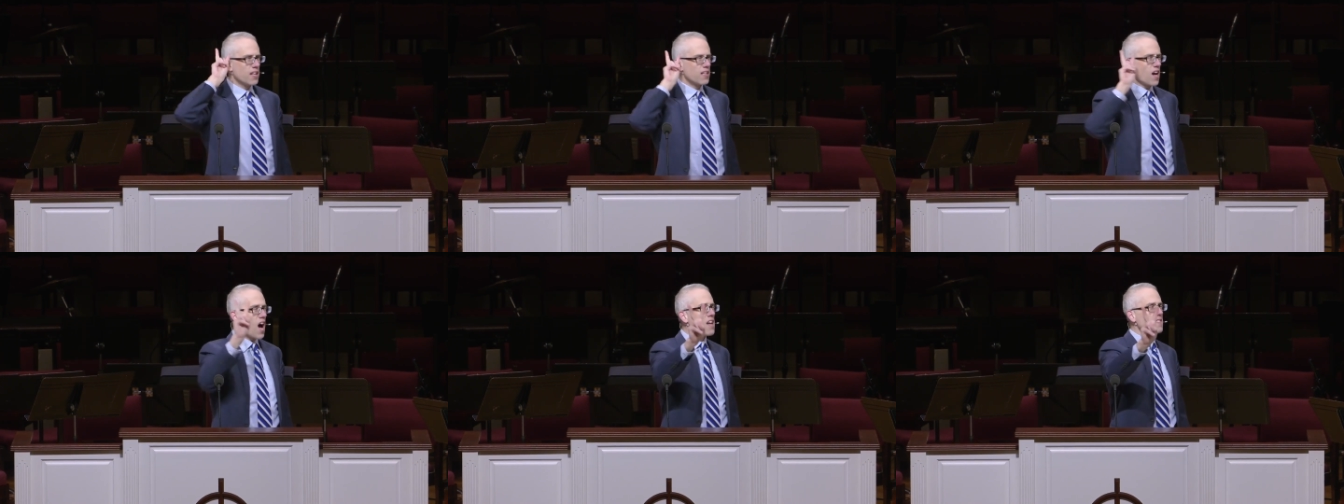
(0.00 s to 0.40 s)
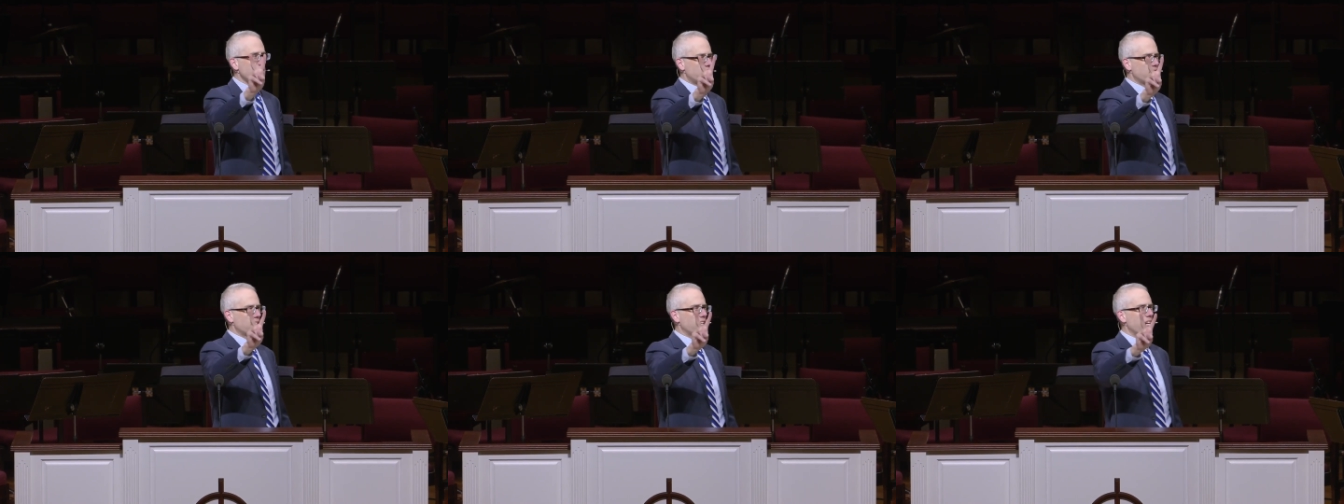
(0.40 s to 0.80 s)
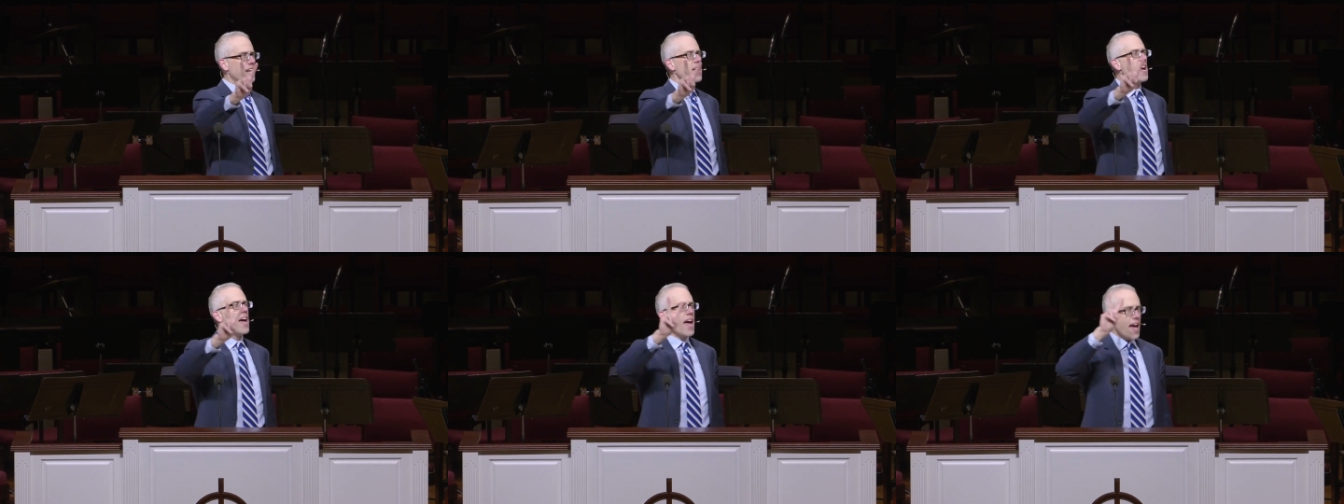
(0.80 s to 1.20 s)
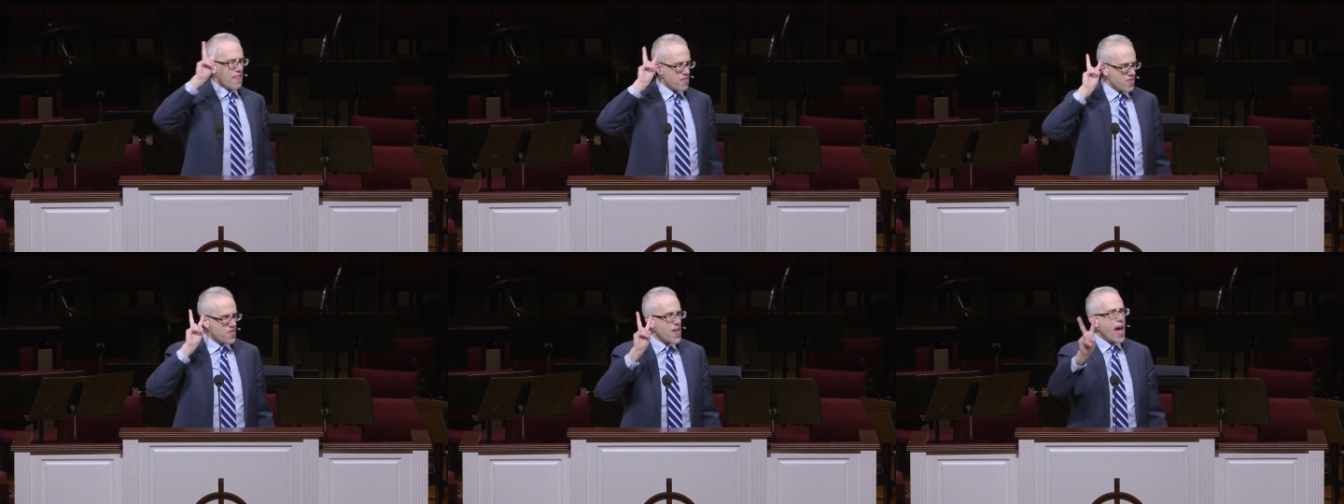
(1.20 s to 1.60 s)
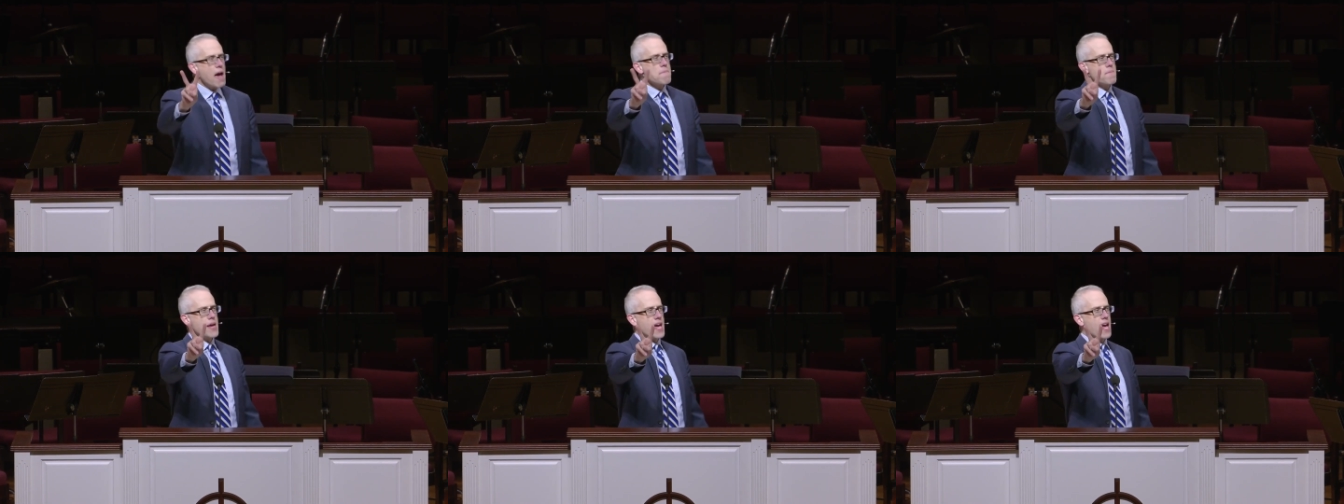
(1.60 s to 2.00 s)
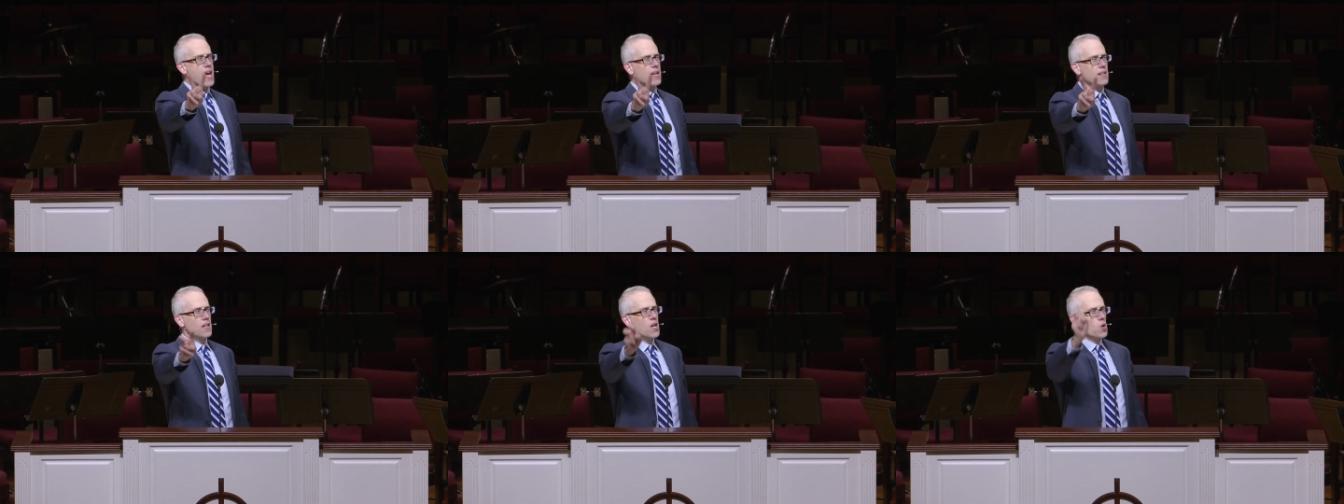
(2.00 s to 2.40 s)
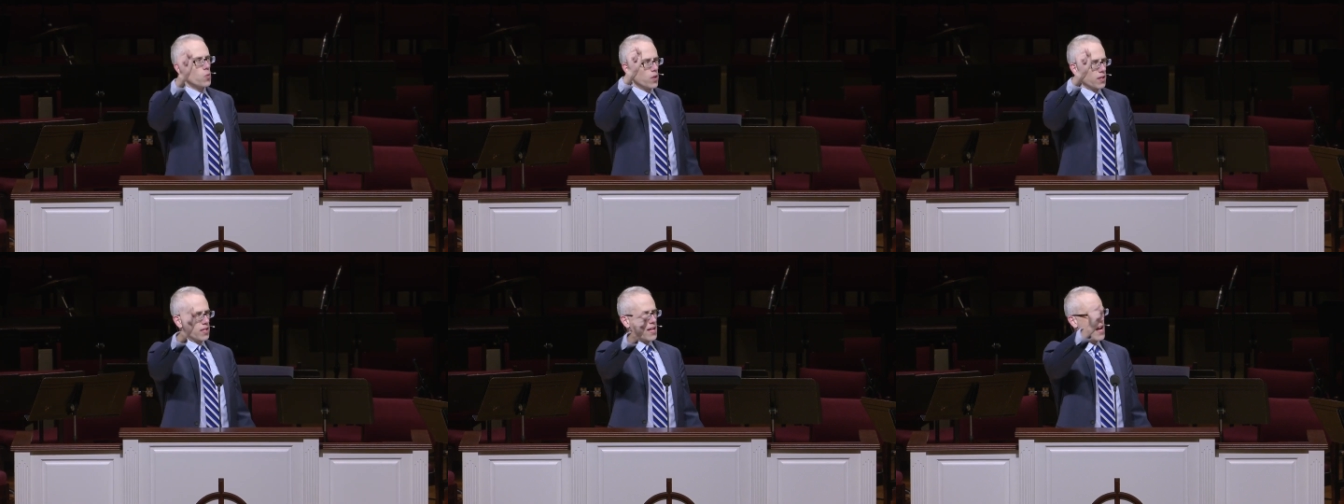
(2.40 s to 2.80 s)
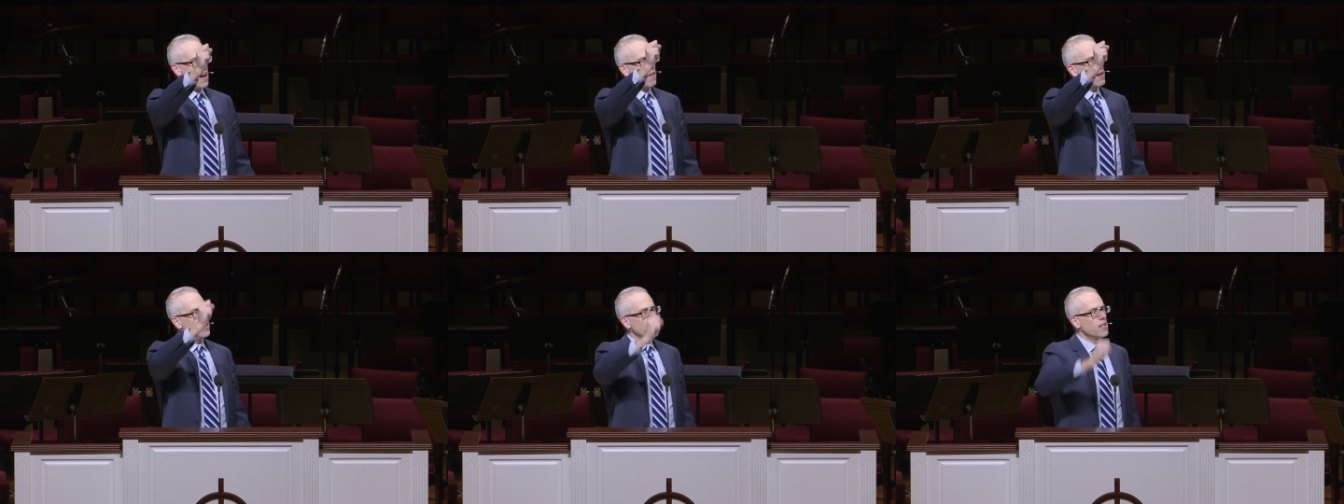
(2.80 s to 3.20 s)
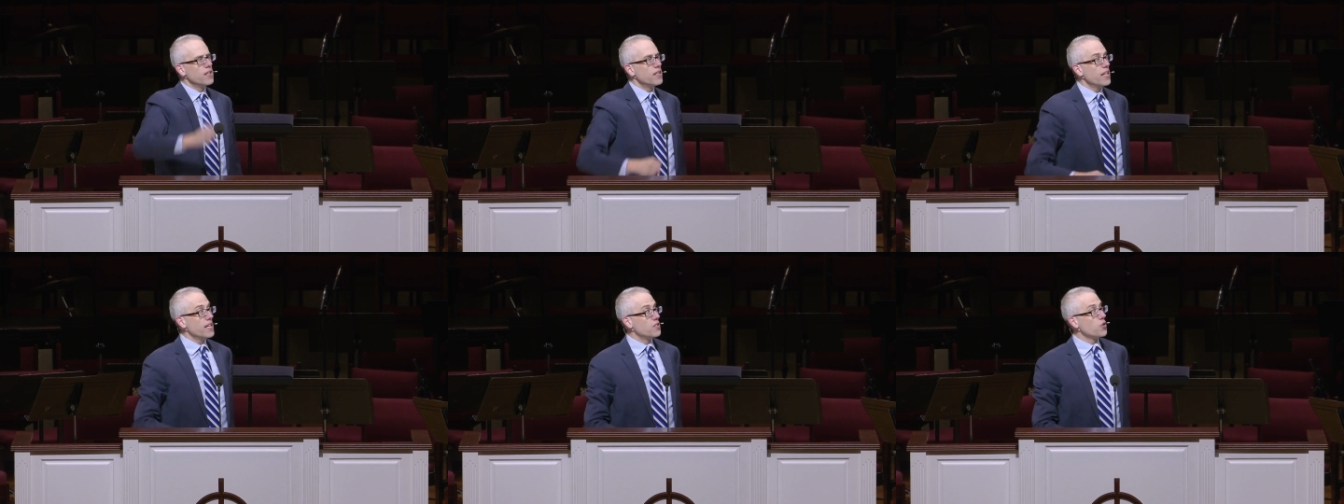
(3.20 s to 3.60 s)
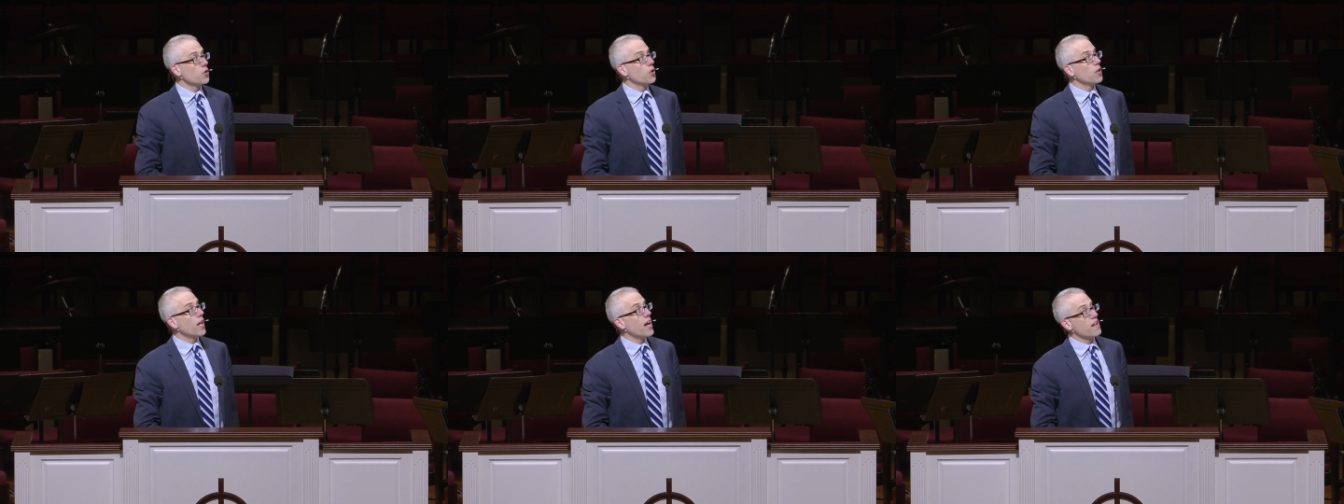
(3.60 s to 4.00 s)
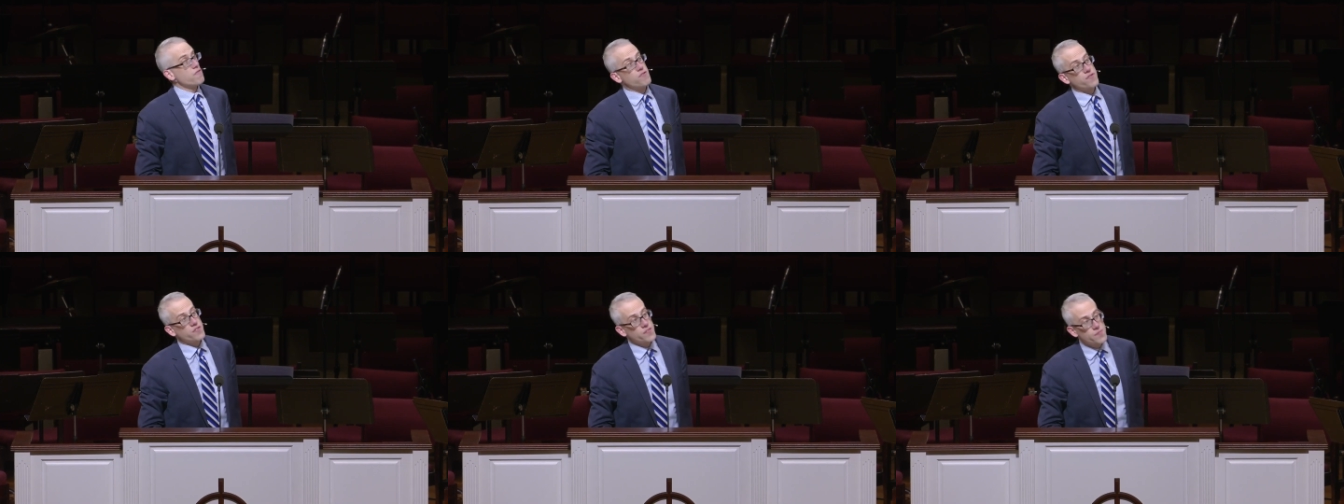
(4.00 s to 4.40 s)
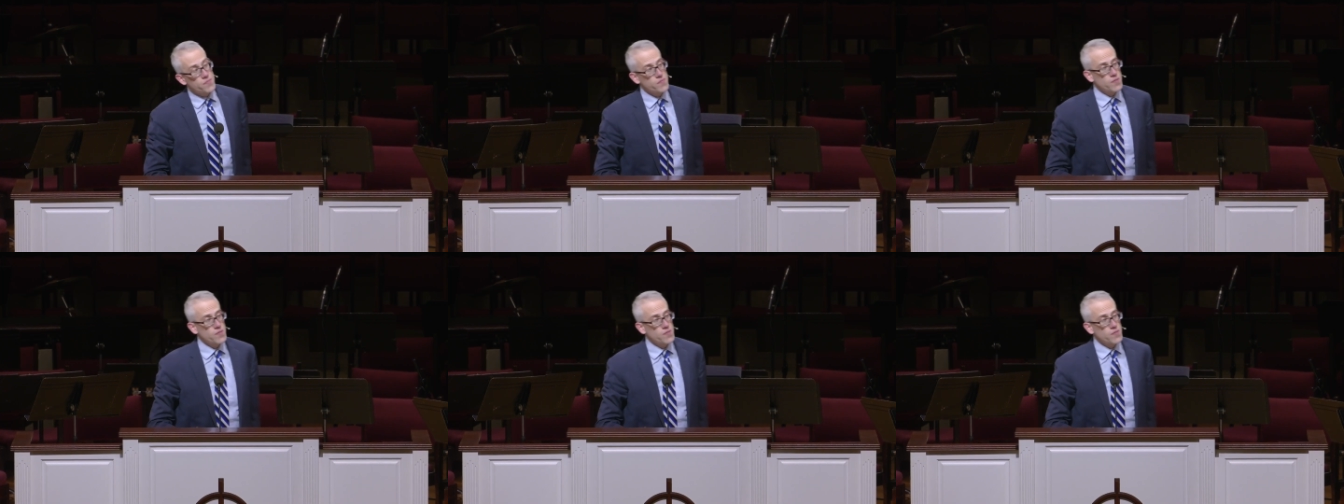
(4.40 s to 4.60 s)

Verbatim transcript: constantly, and that man will inherit eternal life.